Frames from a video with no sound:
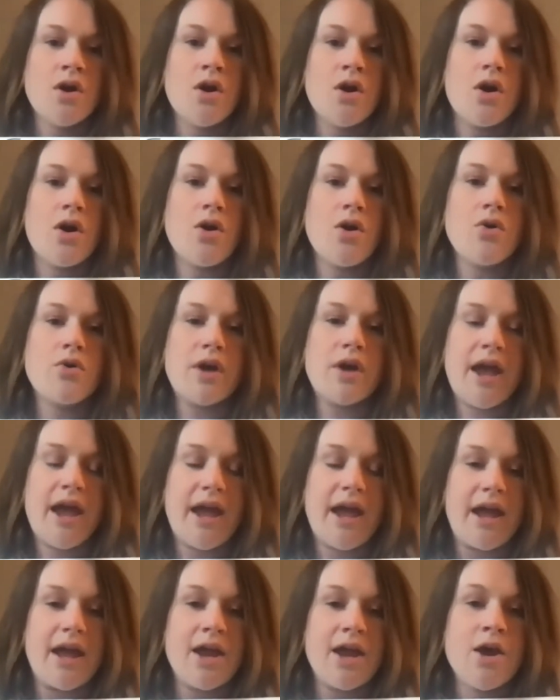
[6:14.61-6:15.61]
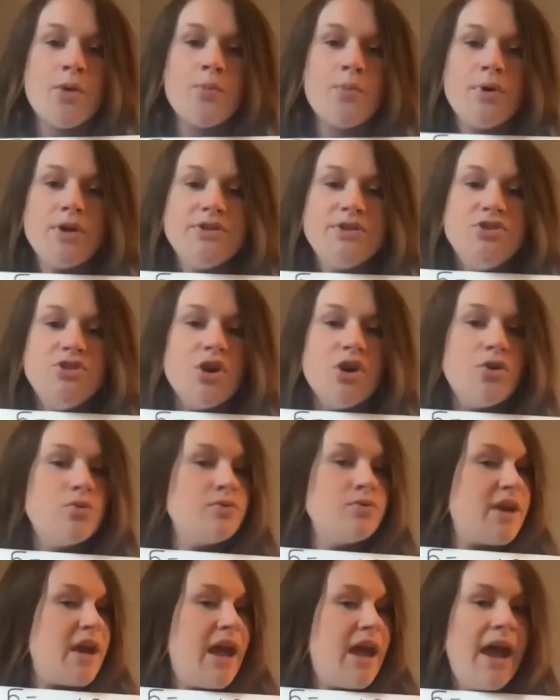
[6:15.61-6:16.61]
Okay, but
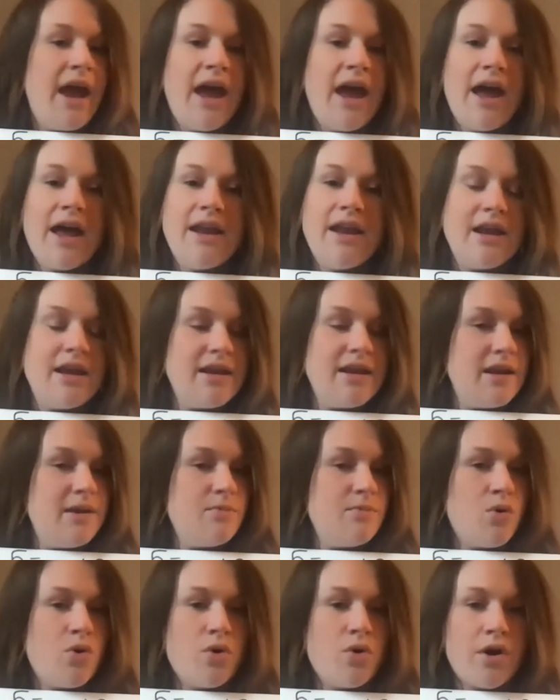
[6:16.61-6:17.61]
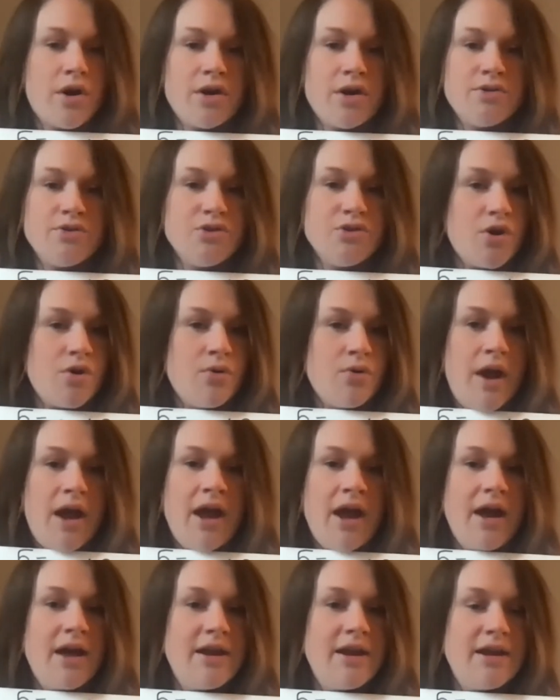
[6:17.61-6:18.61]
don't add anymore. Don't
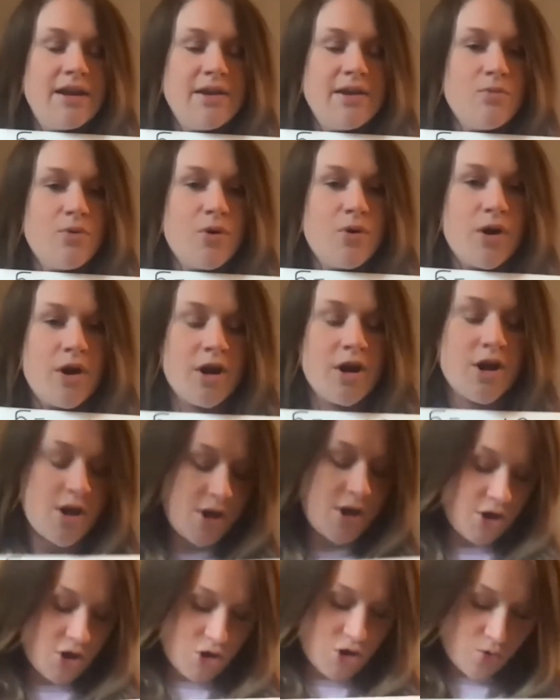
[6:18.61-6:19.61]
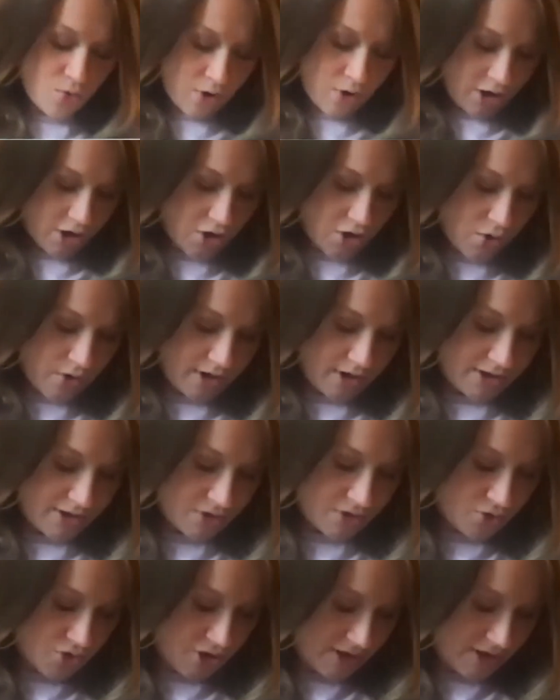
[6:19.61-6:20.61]
add anymore. You are going
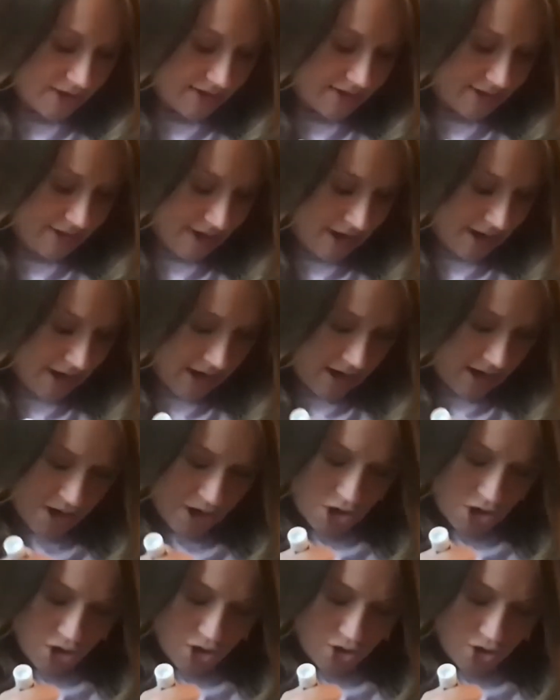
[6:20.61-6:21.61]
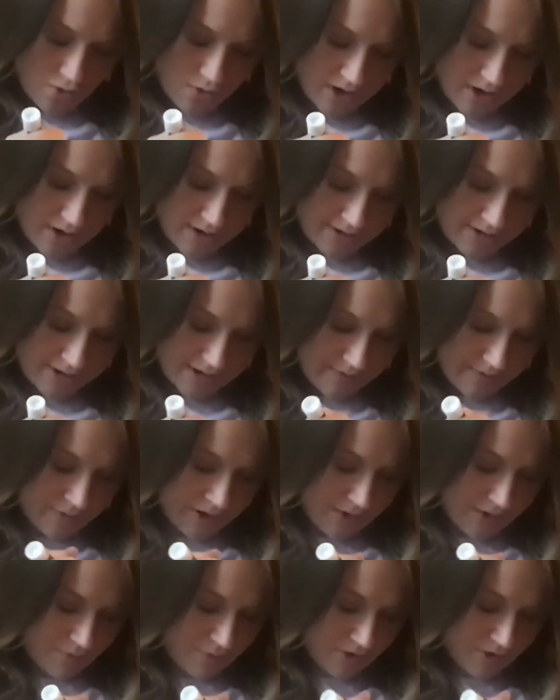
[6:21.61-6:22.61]
to just see you need
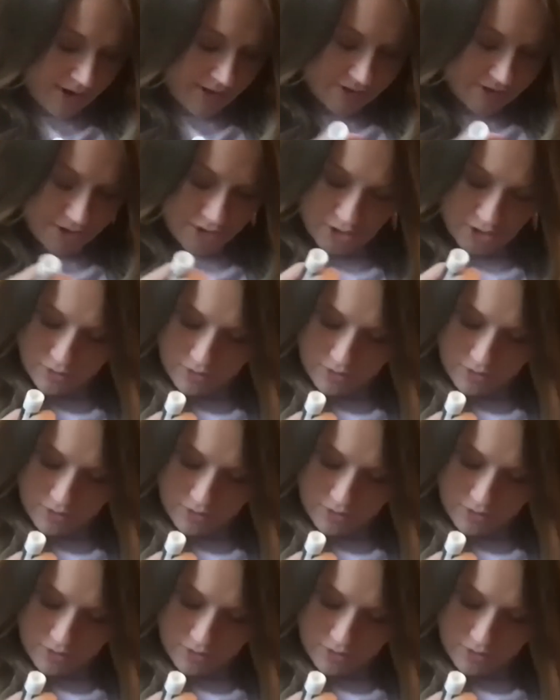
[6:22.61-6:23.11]
something plus 2